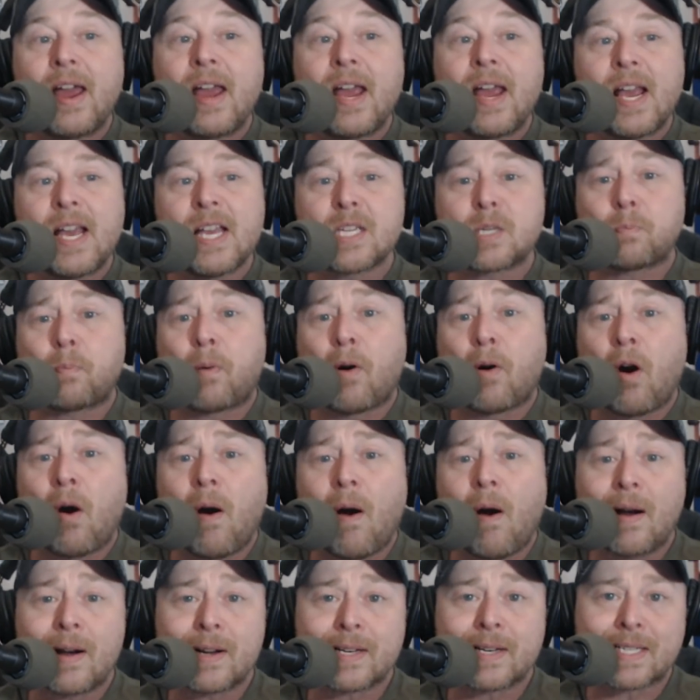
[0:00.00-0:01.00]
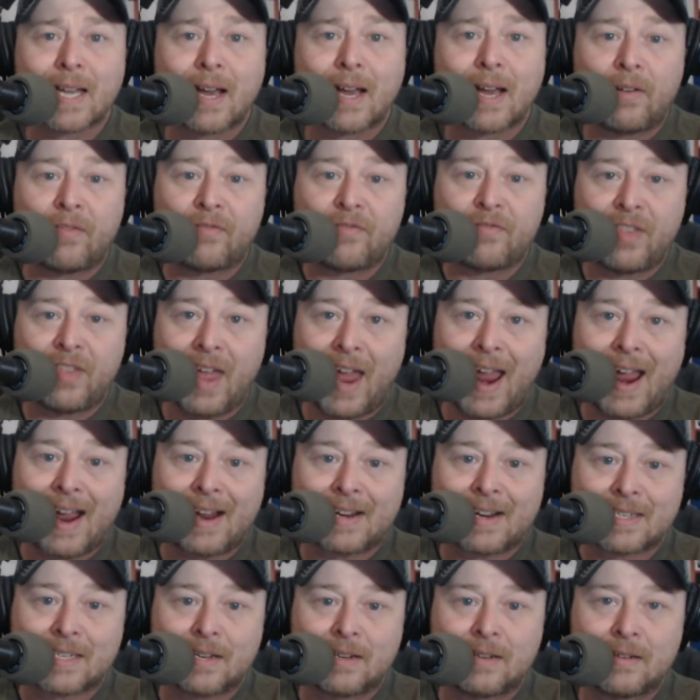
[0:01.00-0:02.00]
is part of
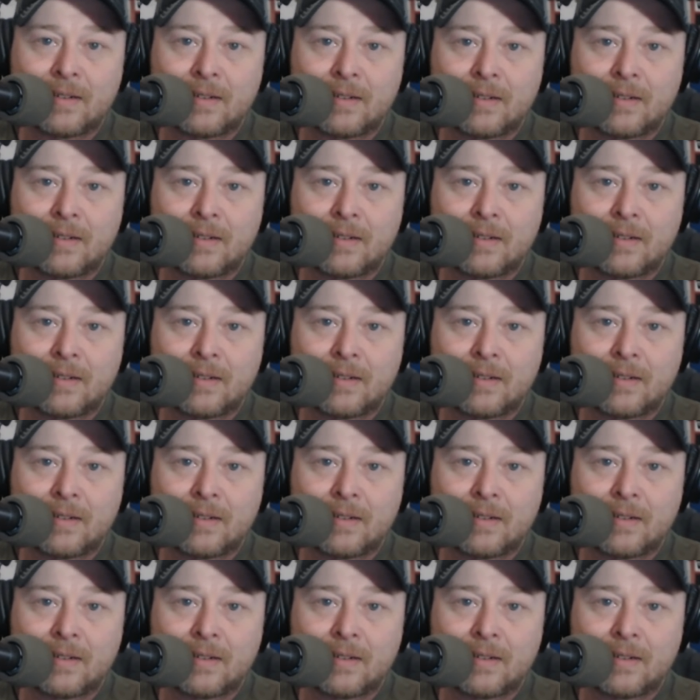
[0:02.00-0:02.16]
that.